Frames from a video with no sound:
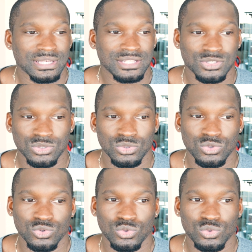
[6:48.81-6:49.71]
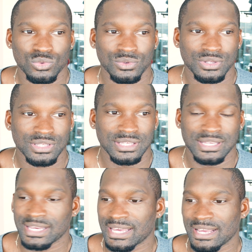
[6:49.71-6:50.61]
to
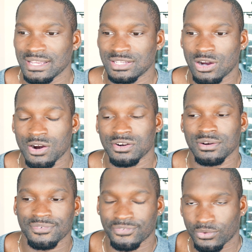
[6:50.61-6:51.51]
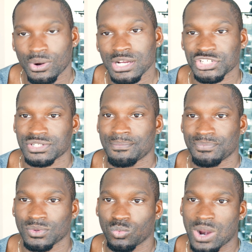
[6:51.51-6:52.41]
garner fresh
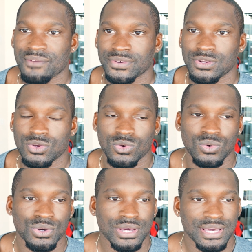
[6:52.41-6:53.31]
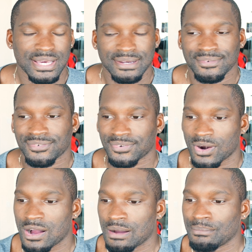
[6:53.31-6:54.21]
revenue
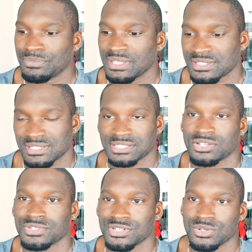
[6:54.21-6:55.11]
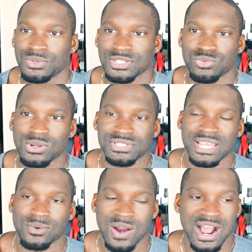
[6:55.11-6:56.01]
from the 600 units once
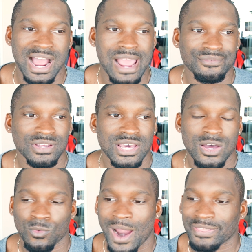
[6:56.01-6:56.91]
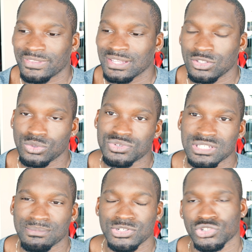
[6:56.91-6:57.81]
they arrive, rather than
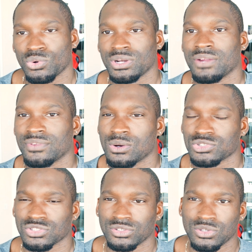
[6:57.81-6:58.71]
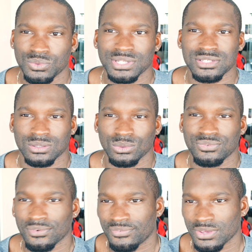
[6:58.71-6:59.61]
using the majority of those units to
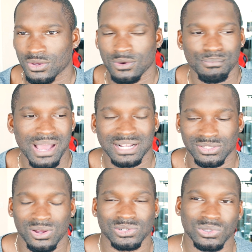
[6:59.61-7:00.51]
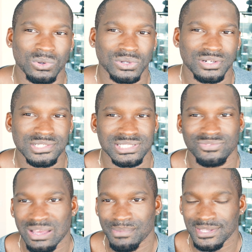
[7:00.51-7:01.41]
fulfill backlogged orders,
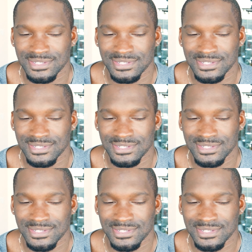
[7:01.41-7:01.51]
if that makes